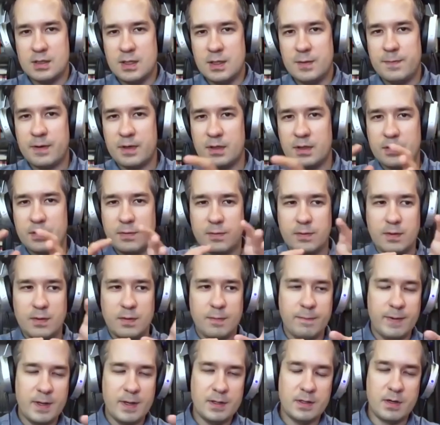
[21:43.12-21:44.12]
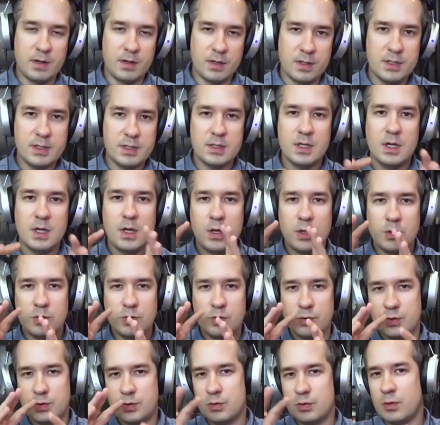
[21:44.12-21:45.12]
different vendors
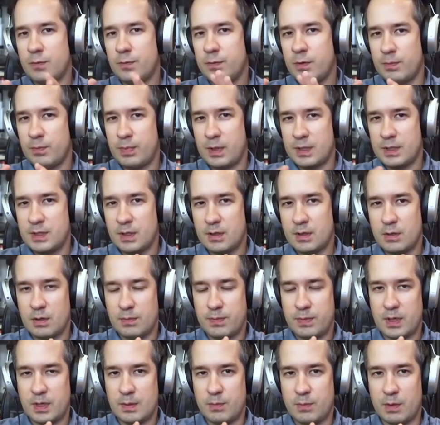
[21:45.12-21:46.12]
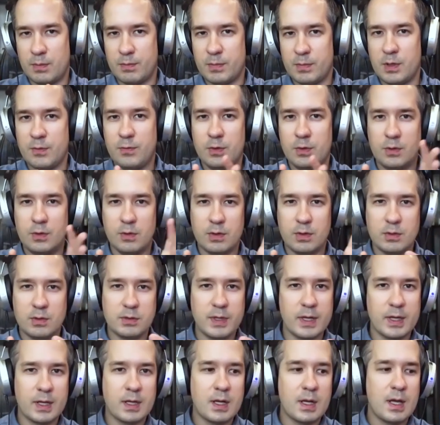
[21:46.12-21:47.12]
to solve your particular problem. If you don't
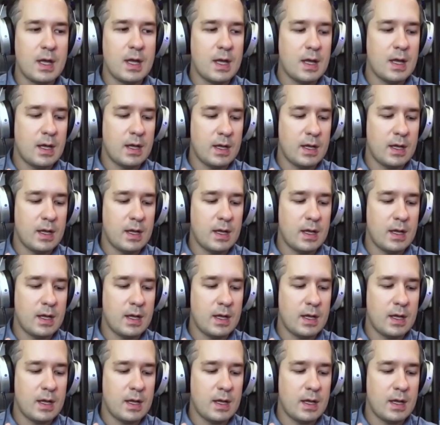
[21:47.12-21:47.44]
like